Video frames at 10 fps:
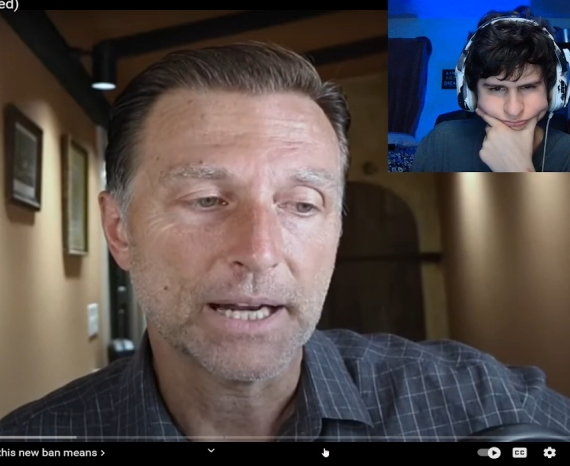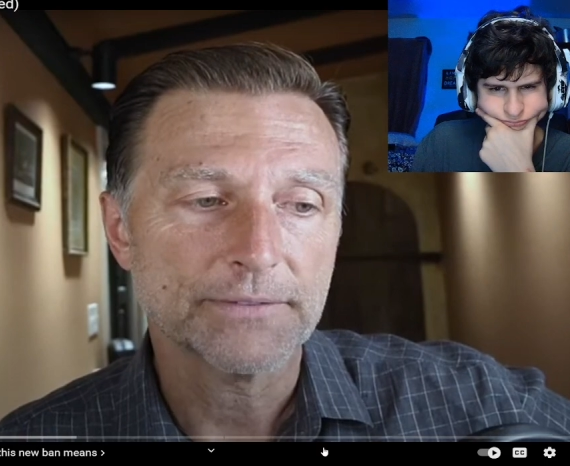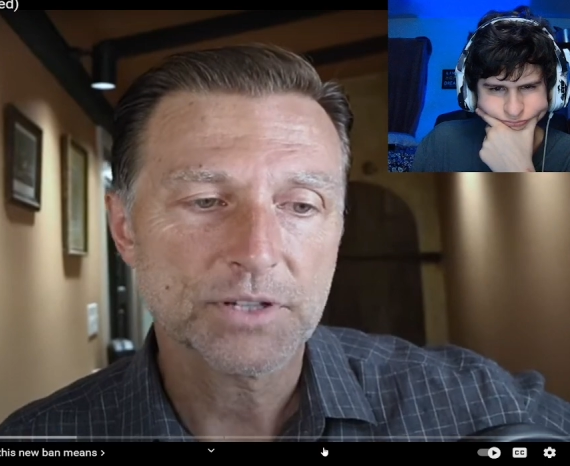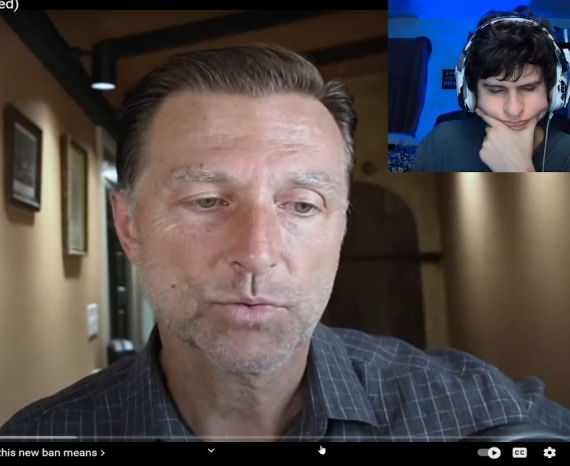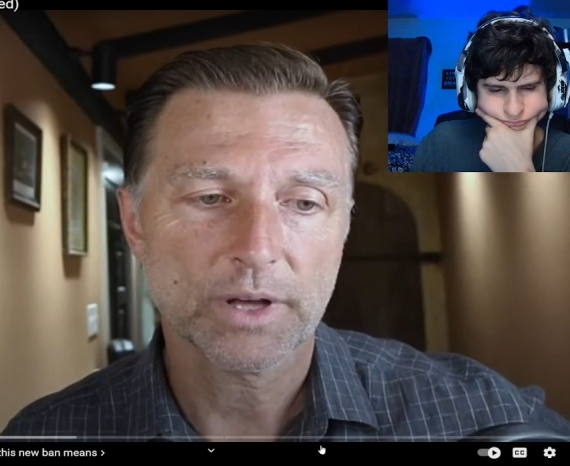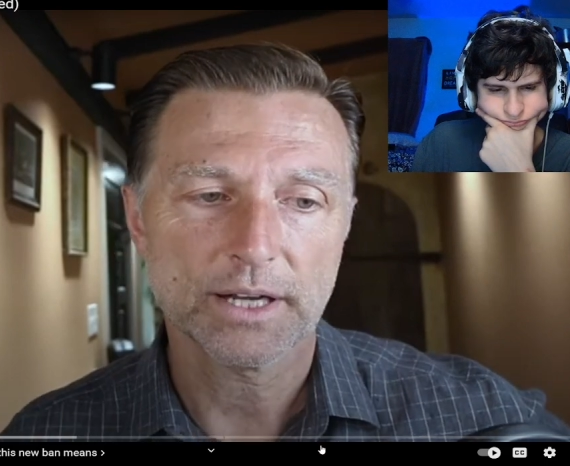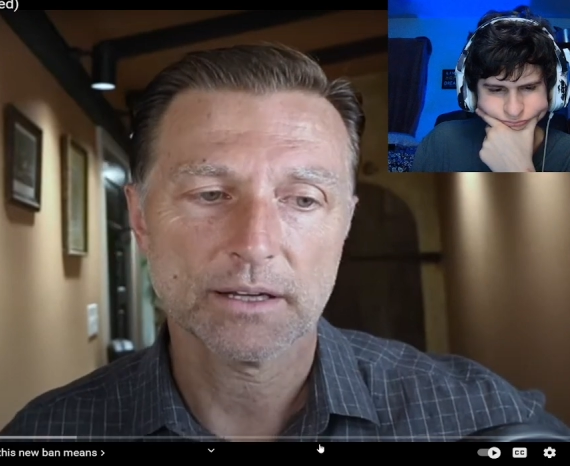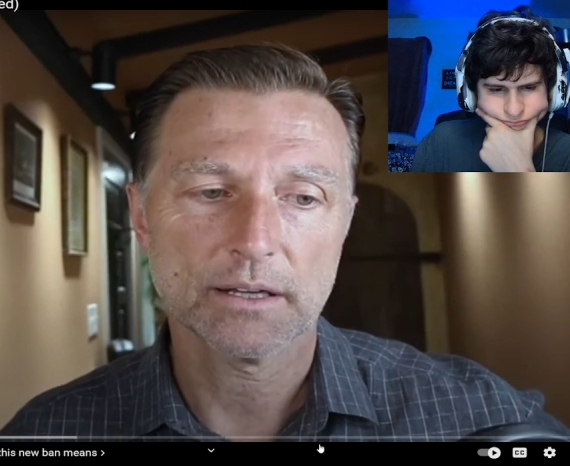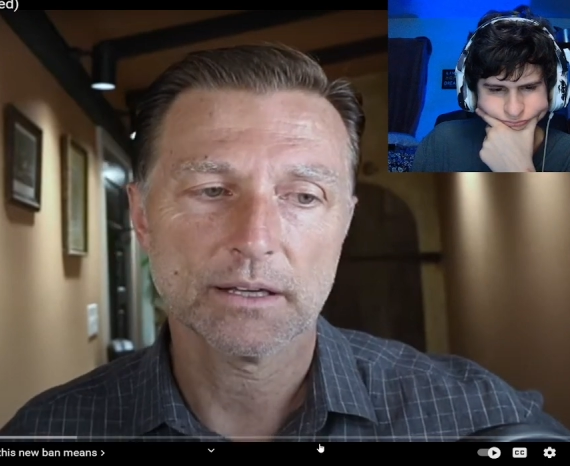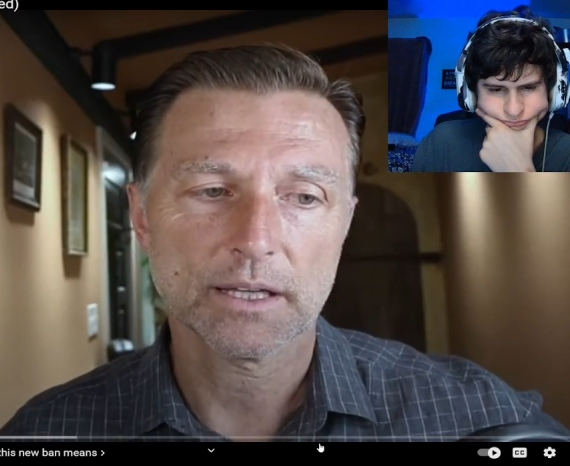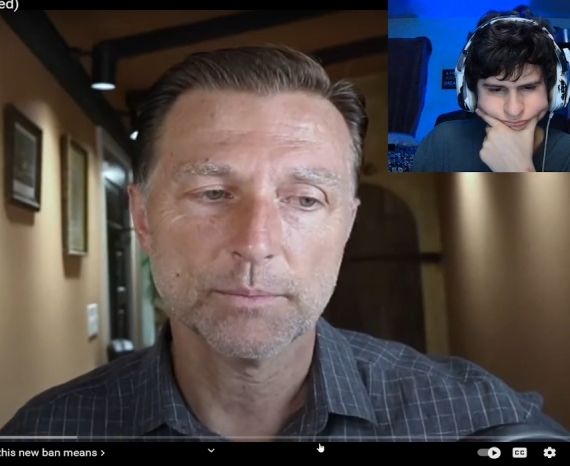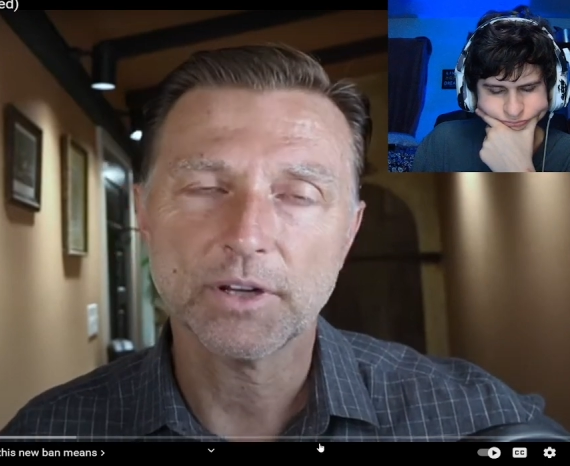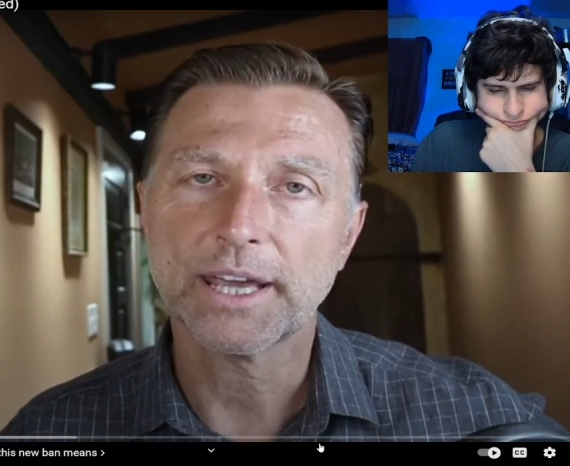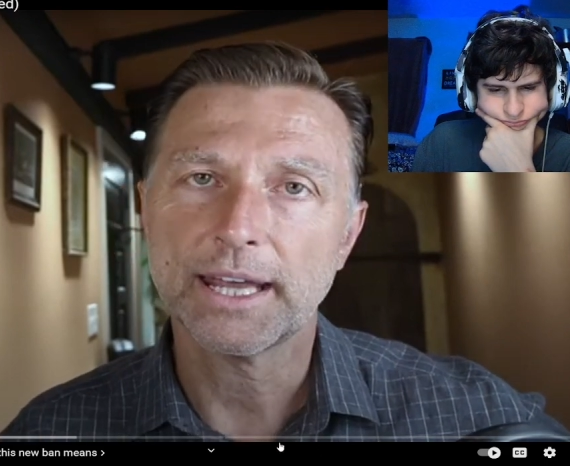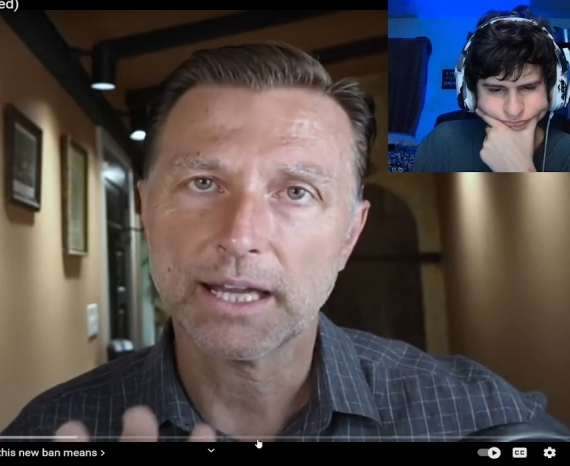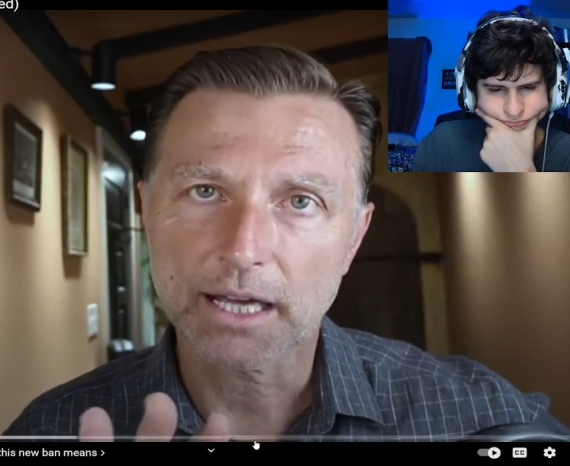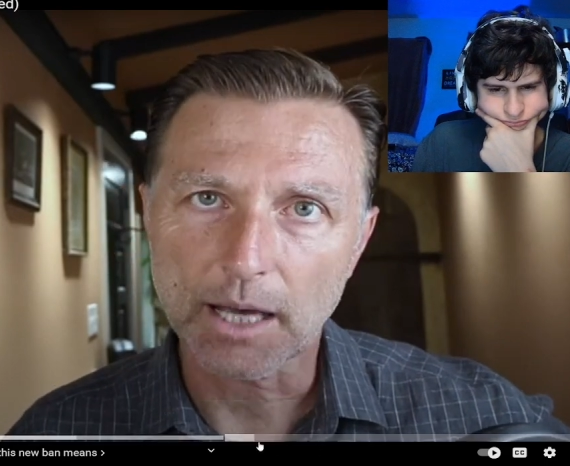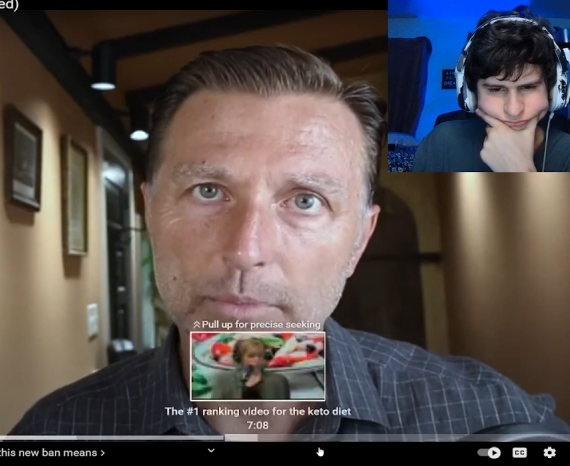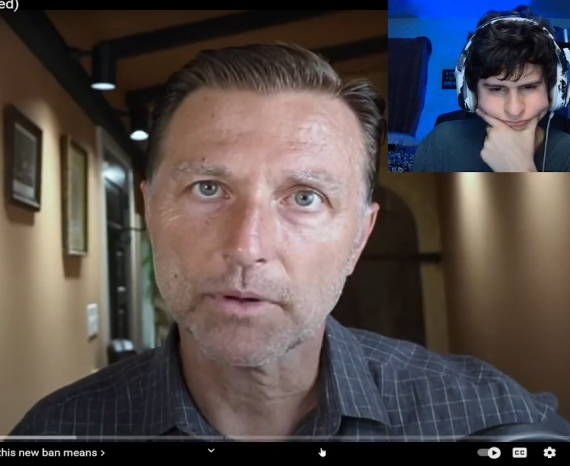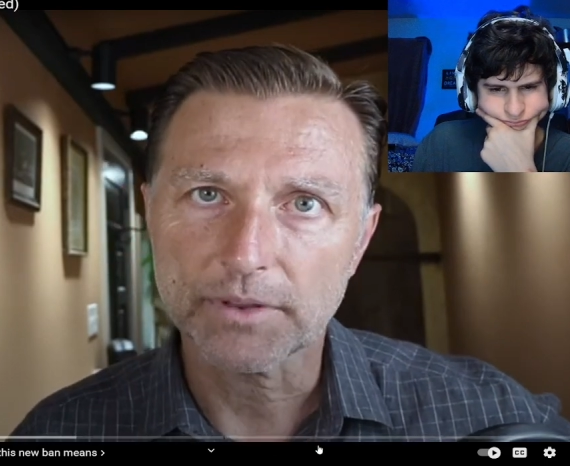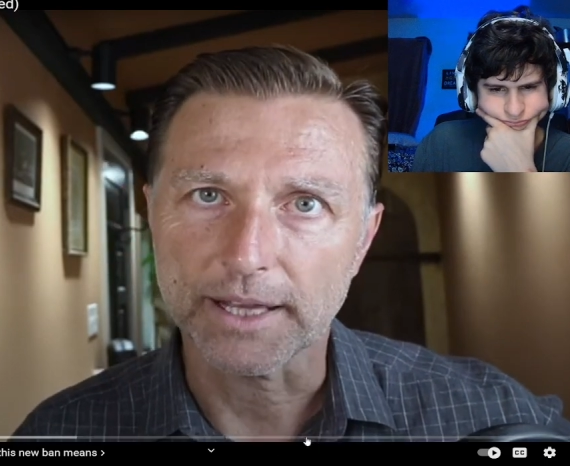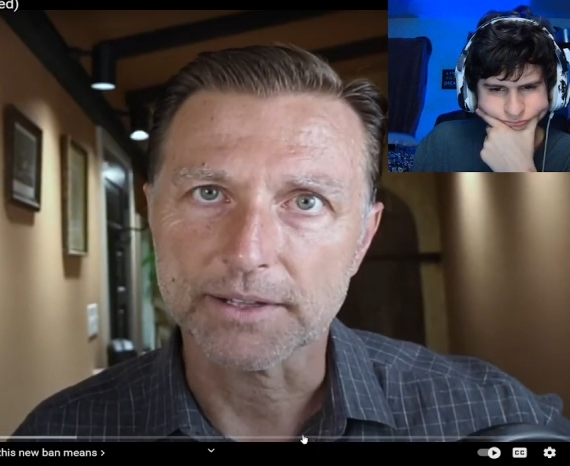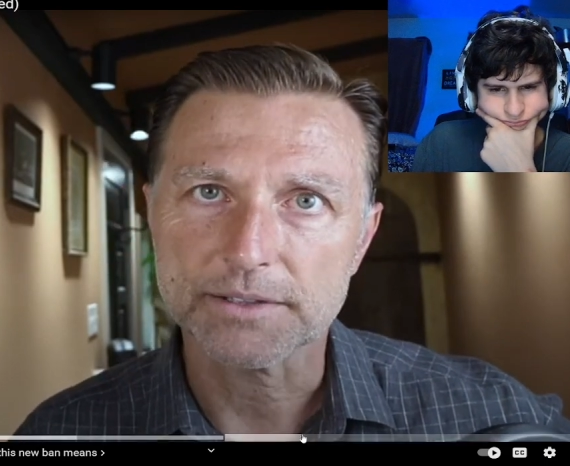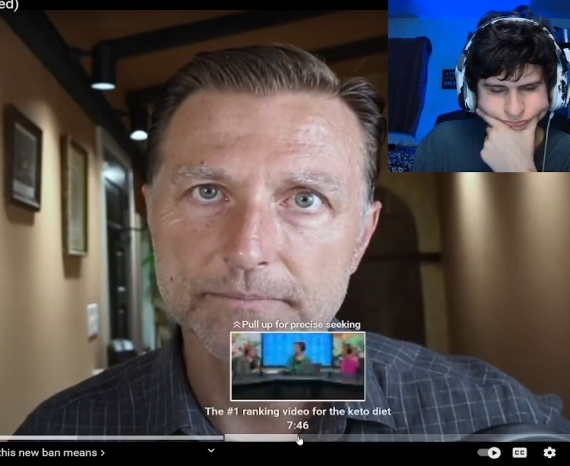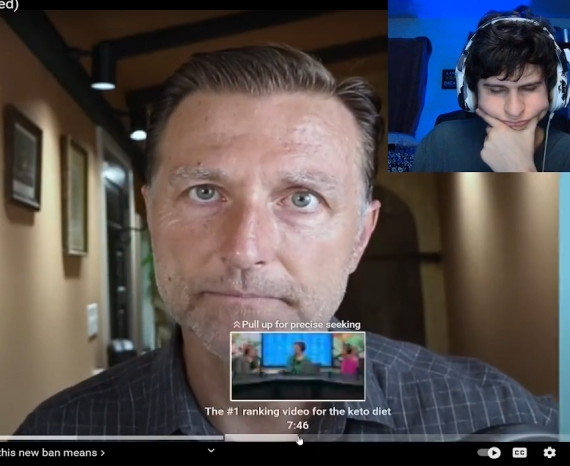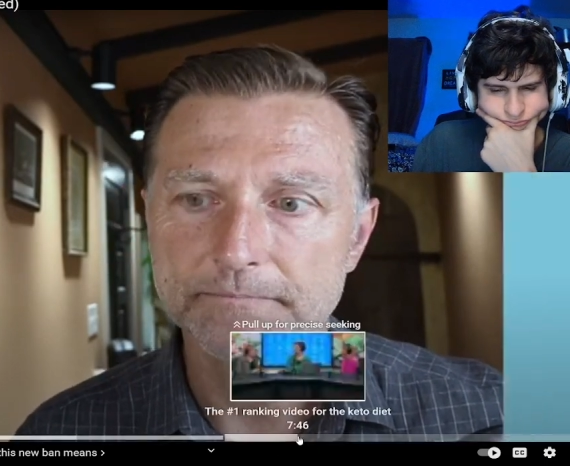Speaker 1: I first want to communicate a couple things.